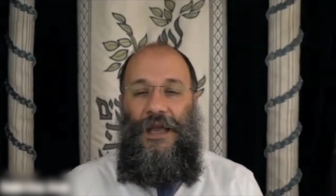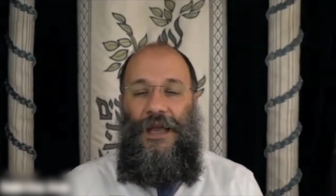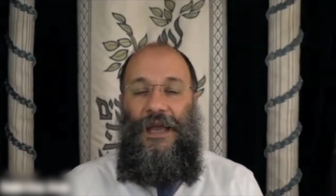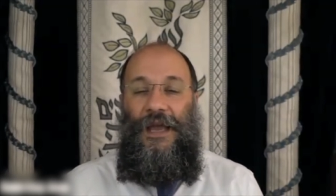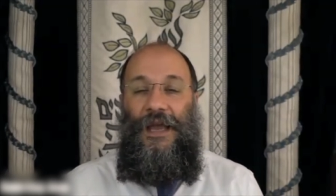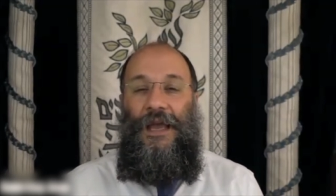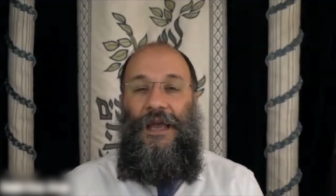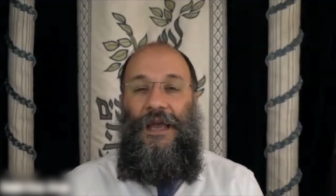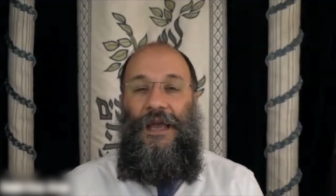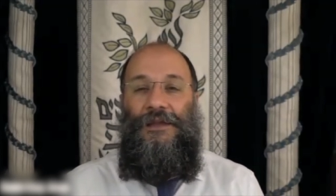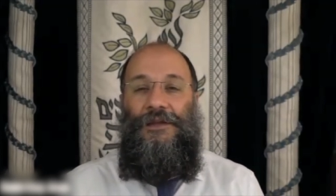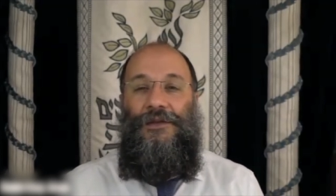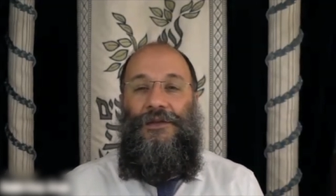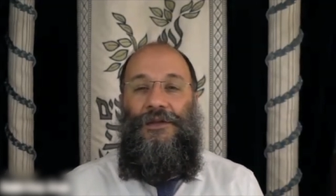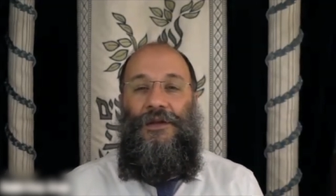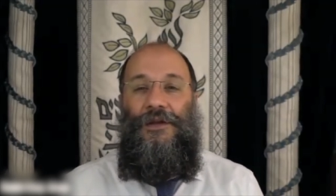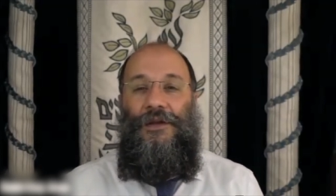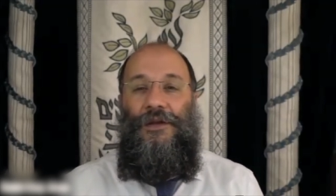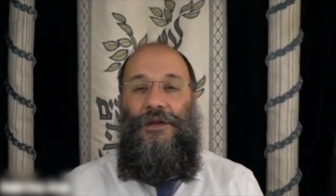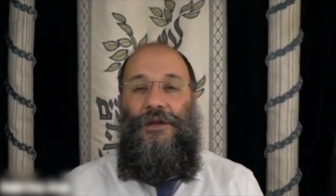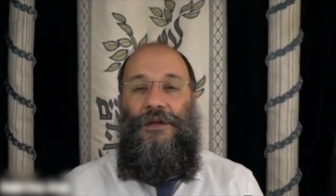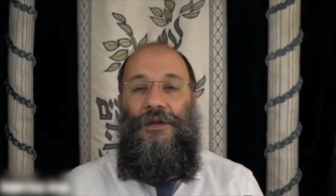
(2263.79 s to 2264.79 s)
And
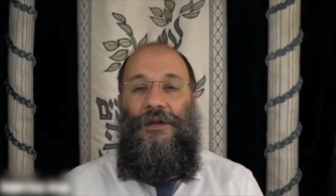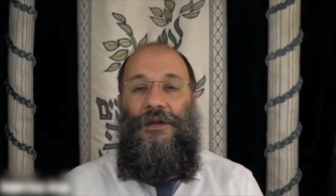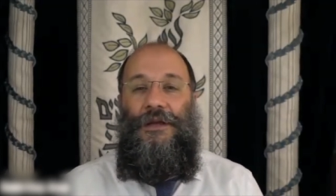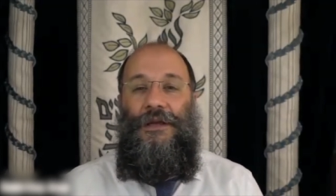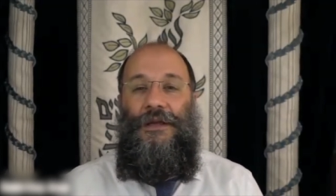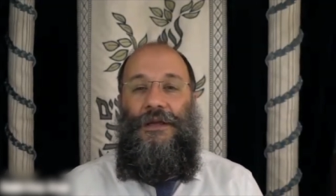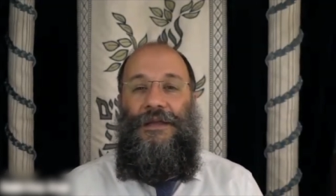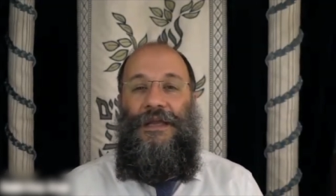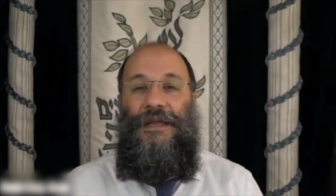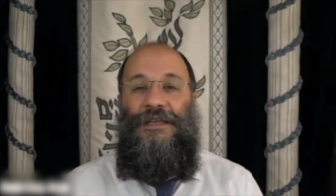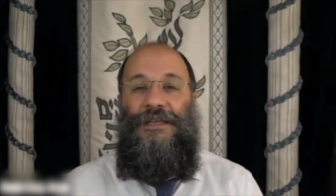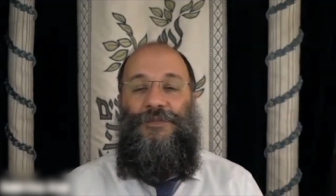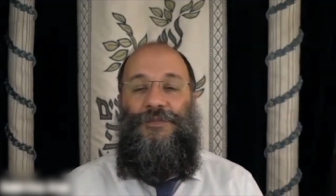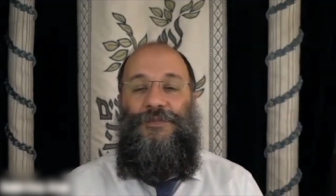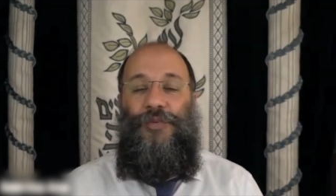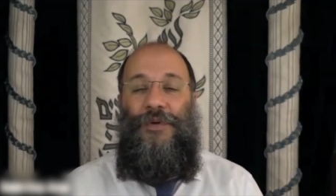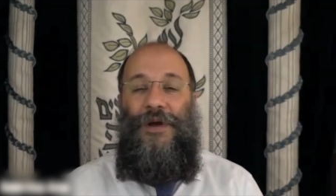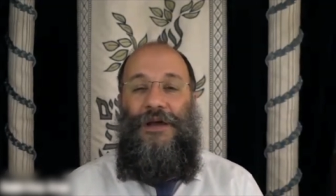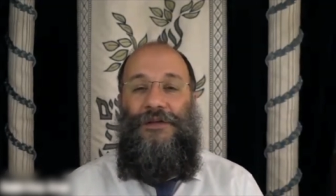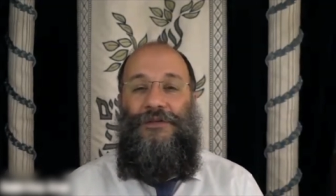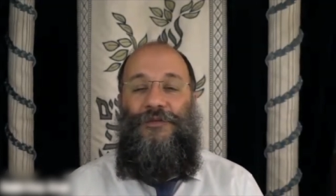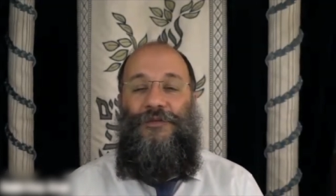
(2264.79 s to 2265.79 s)
they
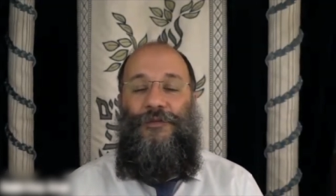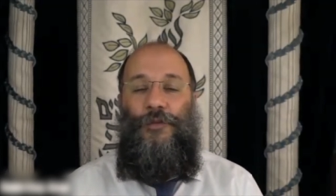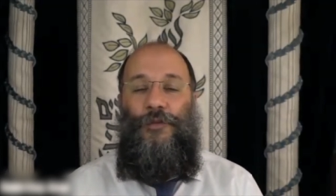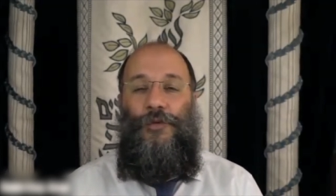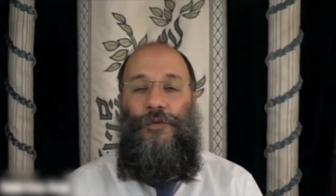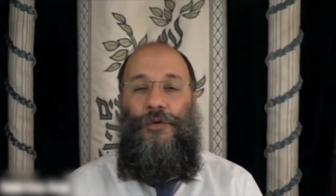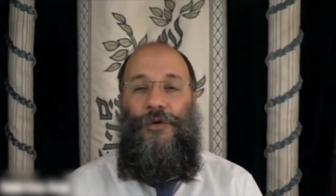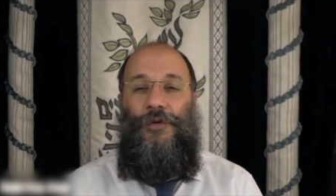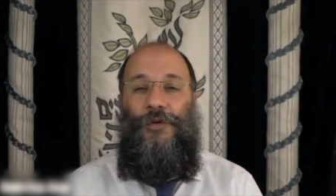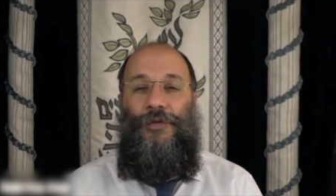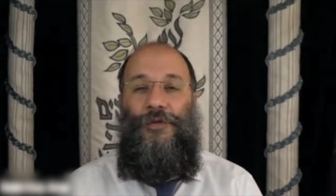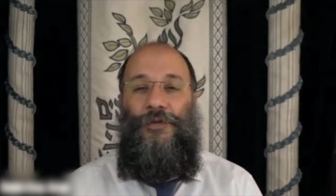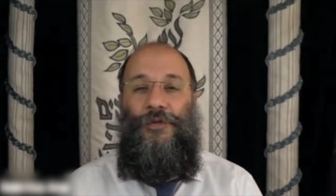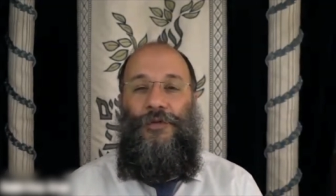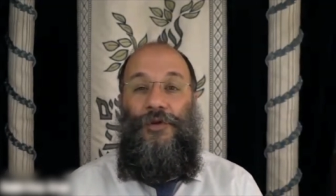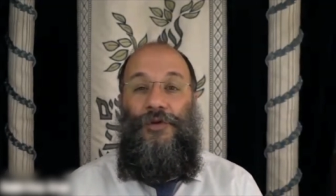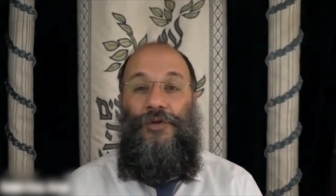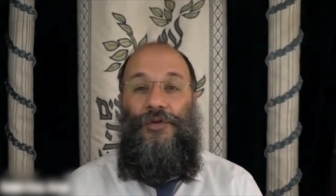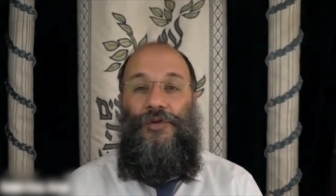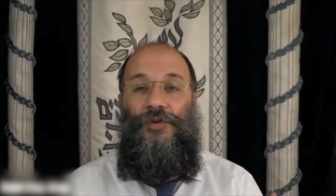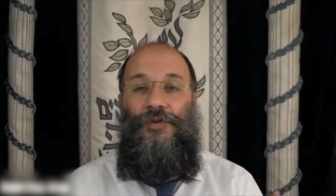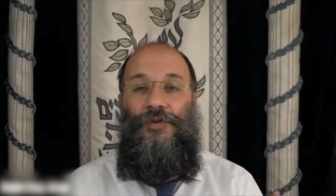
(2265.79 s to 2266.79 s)
sprout forth
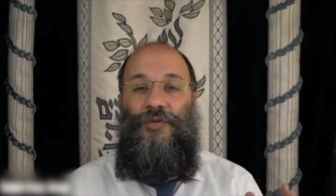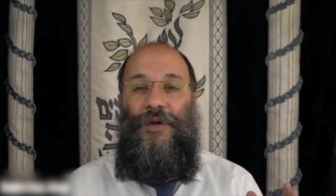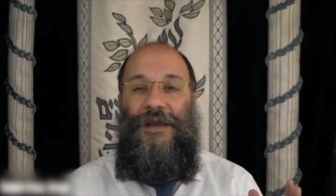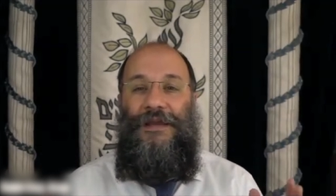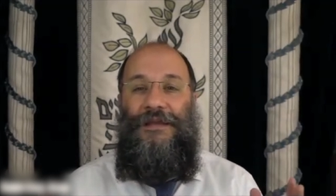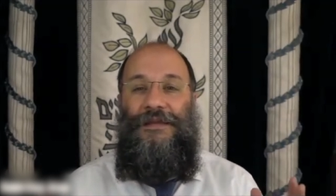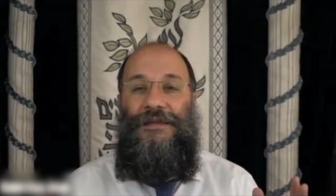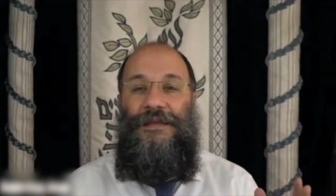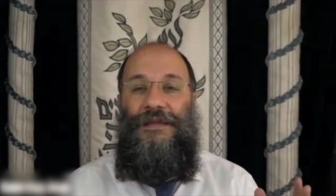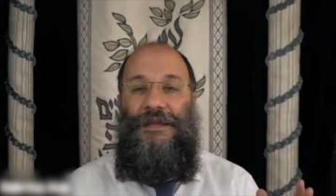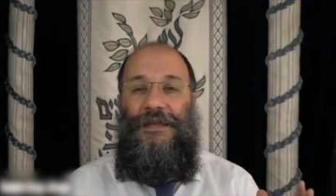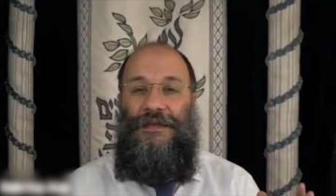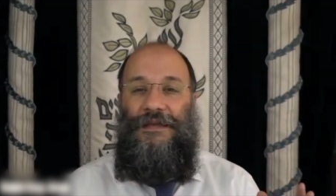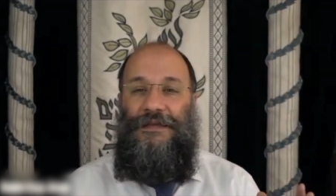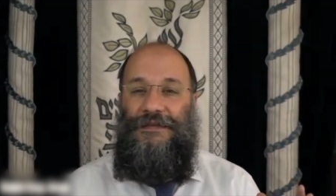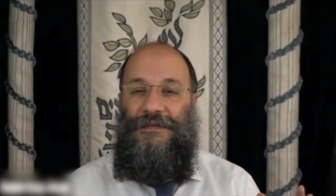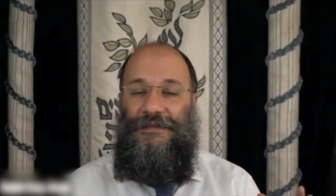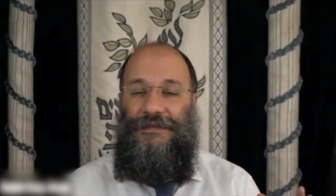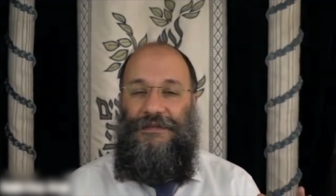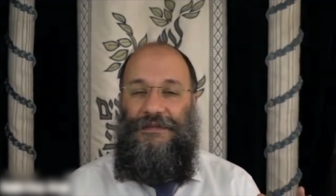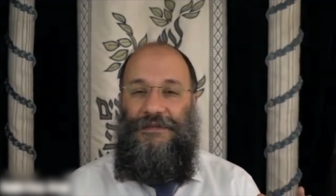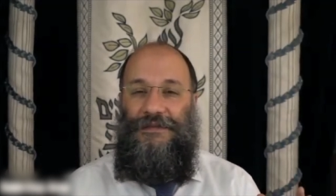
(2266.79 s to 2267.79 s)
new ideas,